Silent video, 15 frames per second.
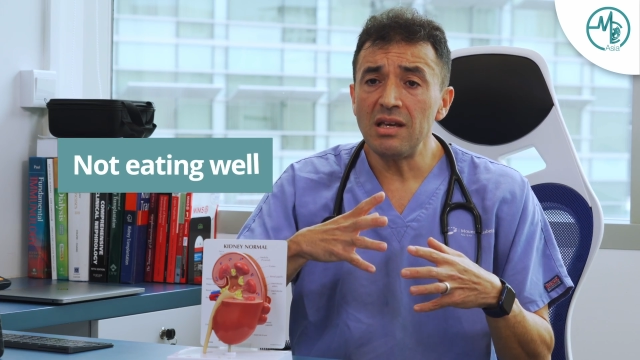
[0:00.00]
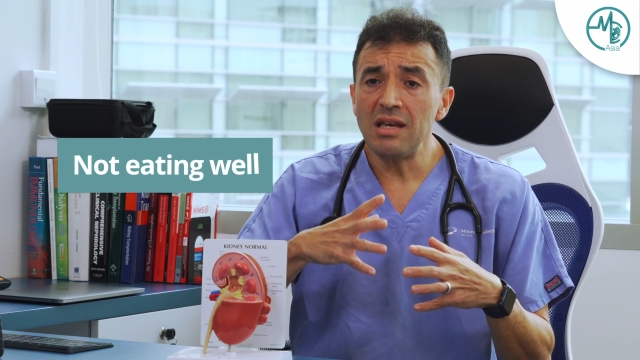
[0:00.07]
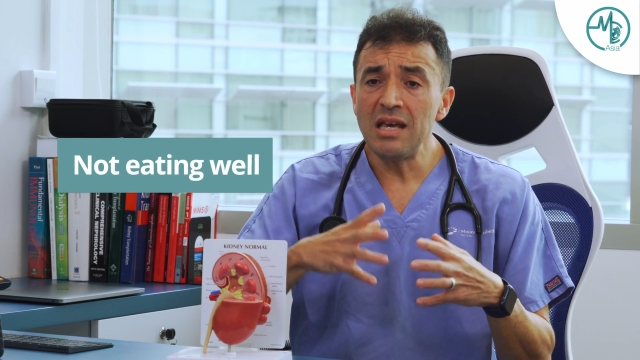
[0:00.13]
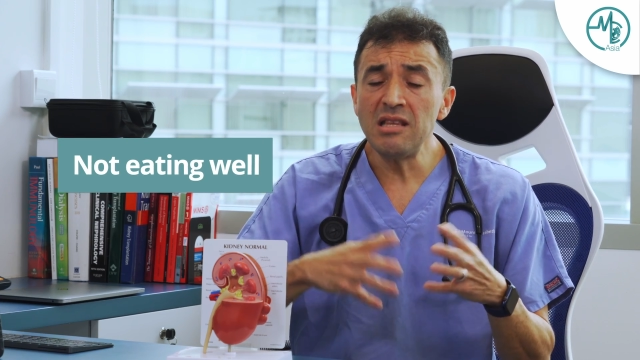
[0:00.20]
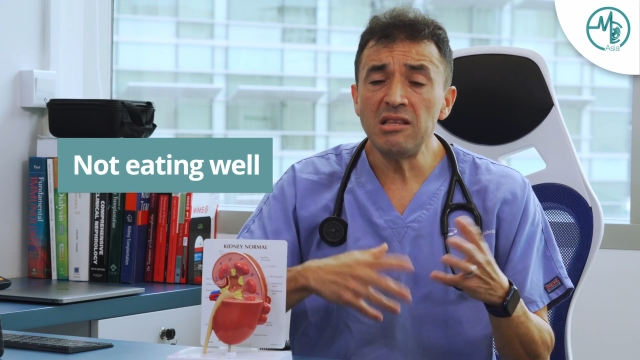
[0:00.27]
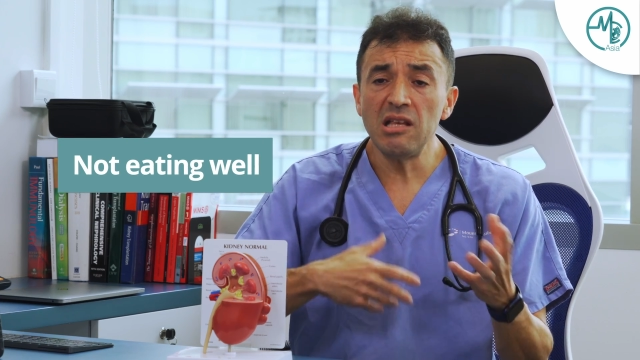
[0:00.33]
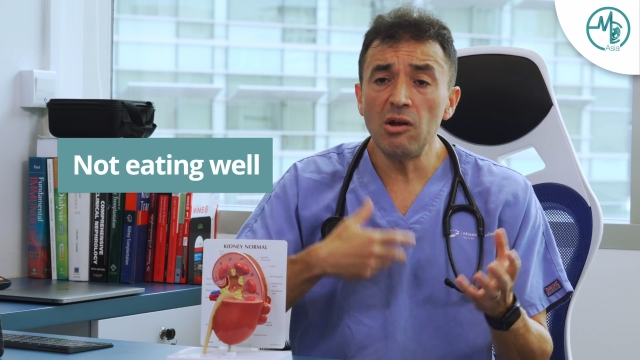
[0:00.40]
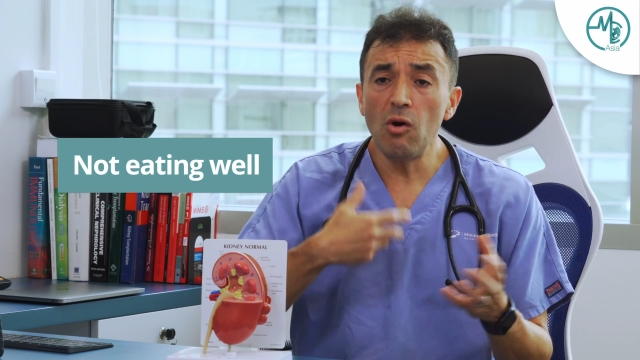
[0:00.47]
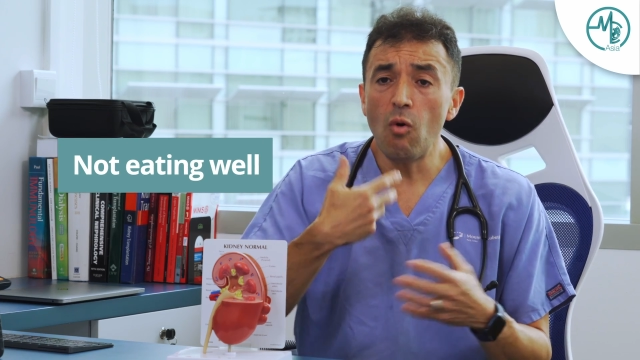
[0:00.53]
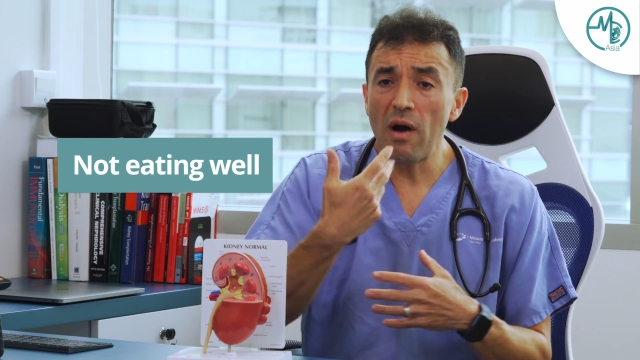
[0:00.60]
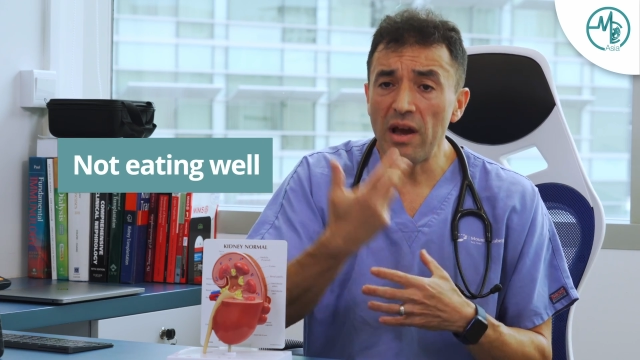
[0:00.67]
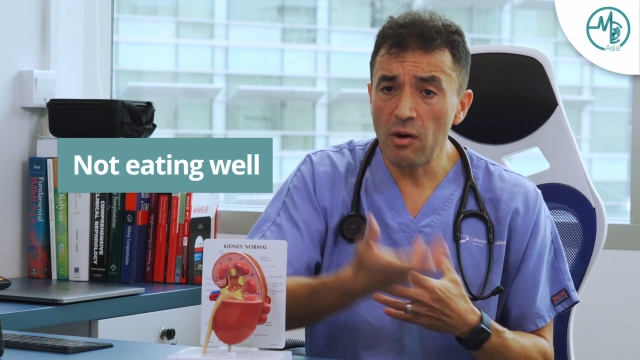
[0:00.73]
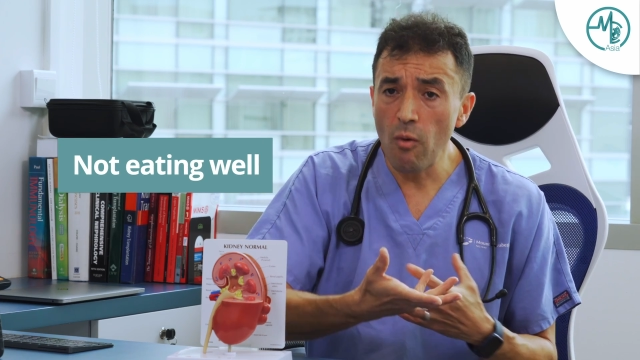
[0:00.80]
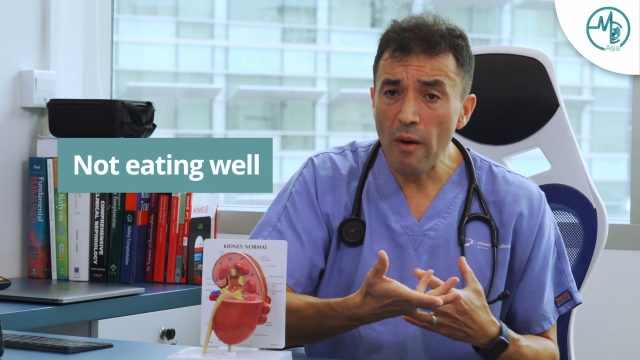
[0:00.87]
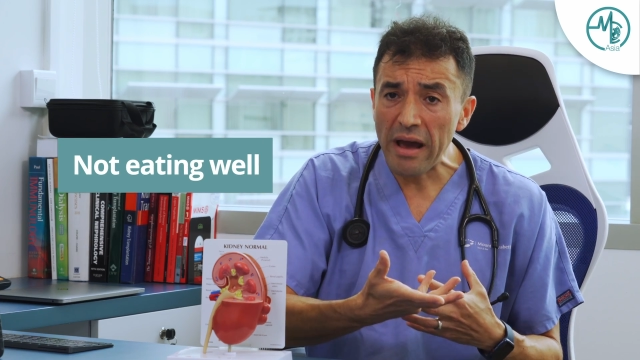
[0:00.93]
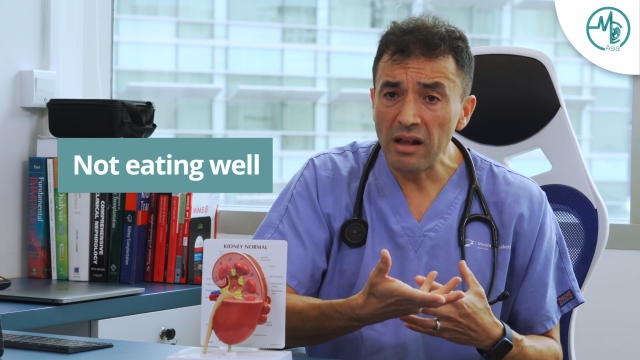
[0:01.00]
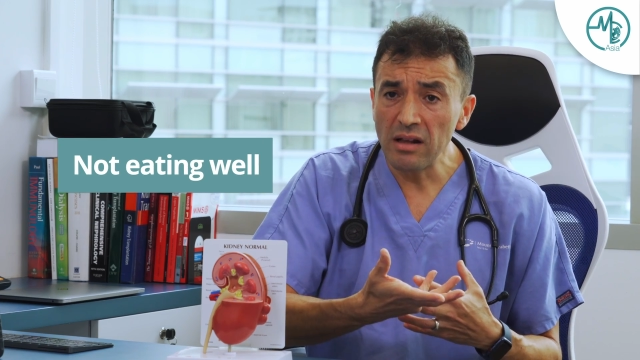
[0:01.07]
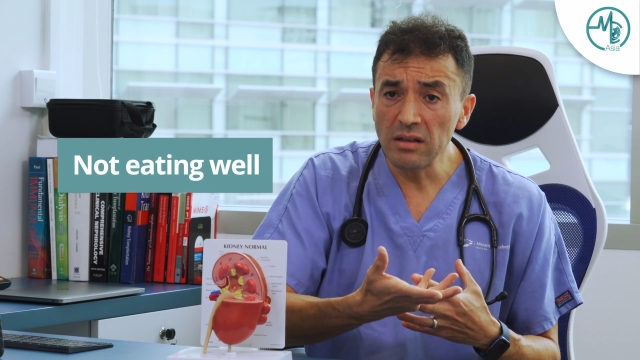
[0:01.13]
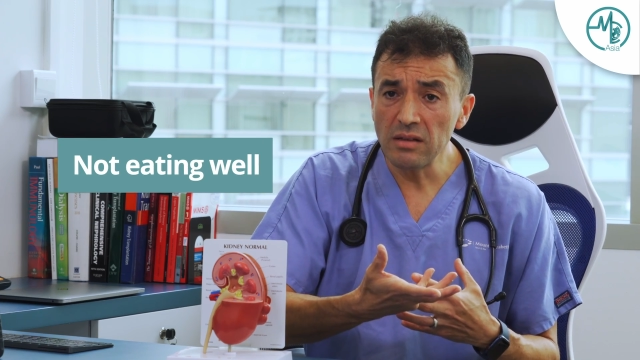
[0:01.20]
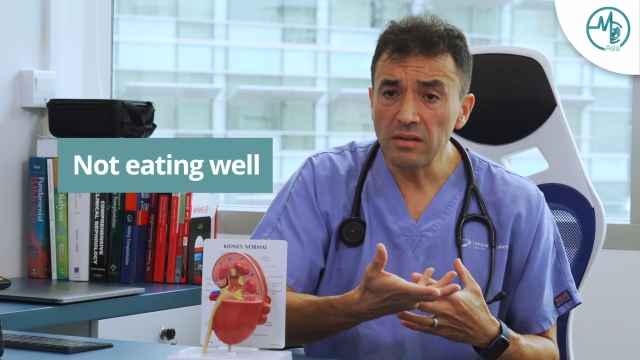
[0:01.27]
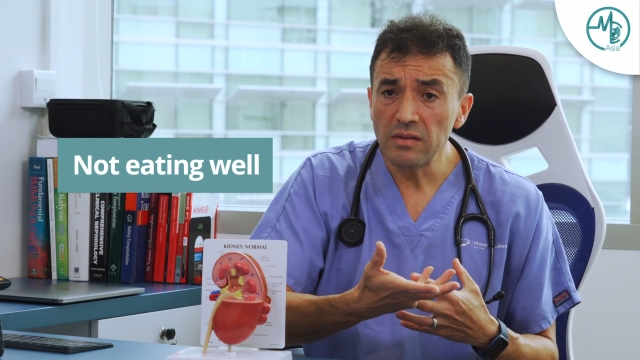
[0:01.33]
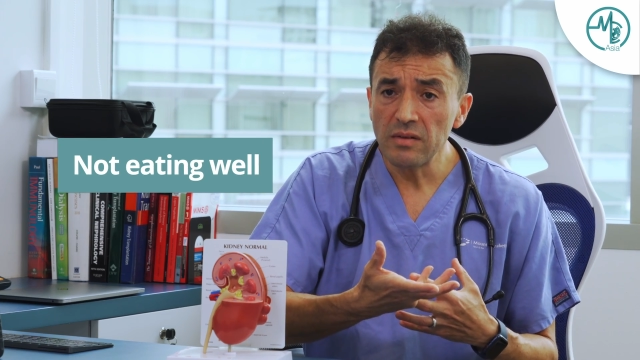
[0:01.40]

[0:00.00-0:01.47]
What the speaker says: eating quite well,